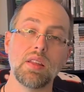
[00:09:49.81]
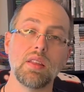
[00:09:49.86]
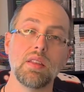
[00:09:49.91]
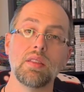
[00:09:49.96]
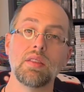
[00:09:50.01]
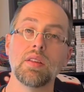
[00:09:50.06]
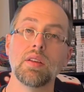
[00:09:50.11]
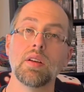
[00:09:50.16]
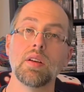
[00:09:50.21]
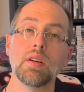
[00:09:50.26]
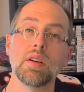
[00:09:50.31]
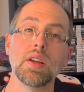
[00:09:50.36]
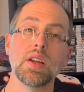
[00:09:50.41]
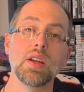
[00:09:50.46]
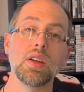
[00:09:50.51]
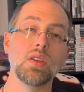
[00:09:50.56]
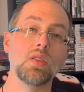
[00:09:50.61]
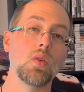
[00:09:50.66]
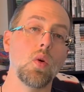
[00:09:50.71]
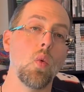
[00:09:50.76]
there
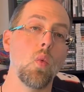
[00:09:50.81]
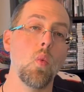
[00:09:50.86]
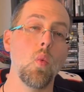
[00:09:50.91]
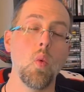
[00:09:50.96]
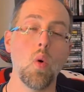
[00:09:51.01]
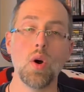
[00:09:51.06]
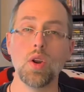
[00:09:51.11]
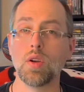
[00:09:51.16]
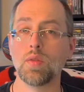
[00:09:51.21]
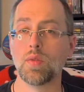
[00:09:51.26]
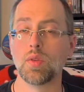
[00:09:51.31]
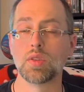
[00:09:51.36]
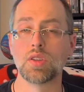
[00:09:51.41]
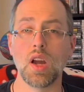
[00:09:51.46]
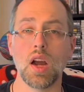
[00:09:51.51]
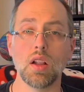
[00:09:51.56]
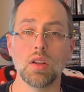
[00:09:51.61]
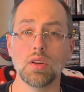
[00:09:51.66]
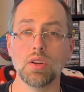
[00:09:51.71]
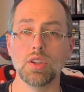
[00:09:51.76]
is a wonderful
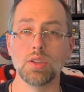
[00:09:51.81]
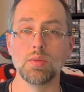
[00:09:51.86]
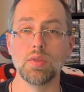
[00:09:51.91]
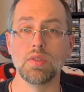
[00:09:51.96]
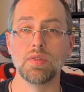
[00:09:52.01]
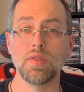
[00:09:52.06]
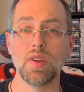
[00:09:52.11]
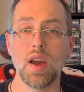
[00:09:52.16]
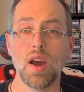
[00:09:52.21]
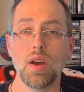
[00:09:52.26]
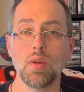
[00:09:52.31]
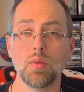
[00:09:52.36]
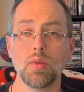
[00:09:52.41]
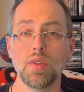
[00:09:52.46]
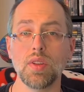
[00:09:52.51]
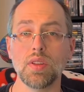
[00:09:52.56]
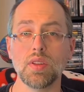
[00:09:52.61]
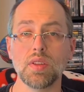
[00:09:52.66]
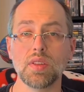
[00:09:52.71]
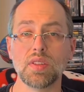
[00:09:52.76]
color to be found
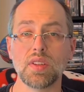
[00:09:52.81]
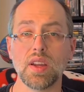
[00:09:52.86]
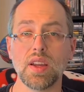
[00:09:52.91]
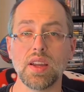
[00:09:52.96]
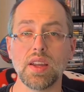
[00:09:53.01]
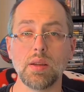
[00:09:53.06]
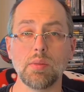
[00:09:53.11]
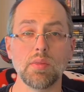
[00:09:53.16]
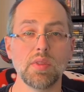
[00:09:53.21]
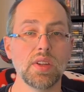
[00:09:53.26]
within this game.